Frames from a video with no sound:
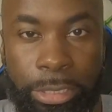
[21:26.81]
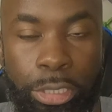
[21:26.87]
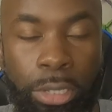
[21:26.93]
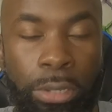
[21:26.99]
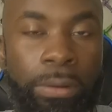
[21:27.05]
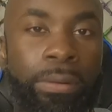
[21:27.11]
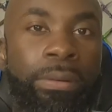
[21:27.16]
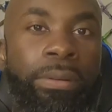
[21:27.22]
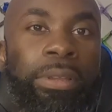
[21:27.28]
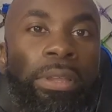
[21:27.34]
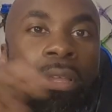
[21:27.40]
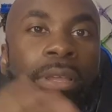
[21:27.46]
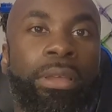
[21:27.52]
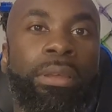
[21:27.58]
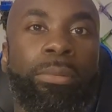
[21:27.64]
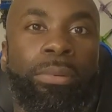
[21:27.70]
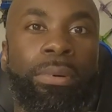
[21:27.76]
So
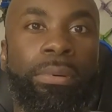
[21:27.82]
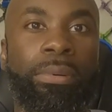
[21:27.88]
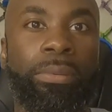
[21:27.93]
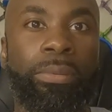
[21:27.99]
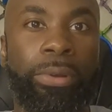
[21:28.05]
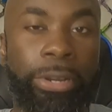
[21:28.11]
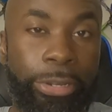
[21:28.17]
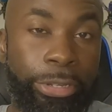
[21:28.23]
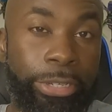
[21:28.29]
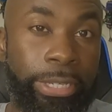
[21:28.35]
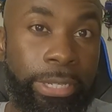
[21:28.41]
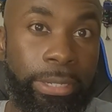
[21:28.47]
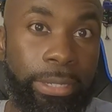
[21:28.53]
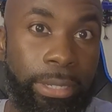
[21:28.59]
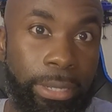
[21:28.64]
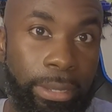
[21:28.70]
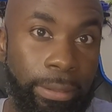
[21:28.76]
what are you
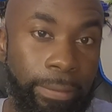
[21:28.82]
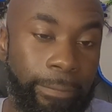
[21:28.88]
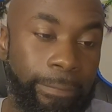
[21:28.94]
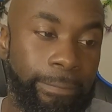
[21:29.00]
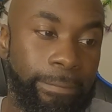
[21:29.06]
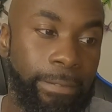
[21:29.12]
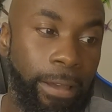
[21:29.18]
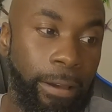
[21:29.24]
gonna get?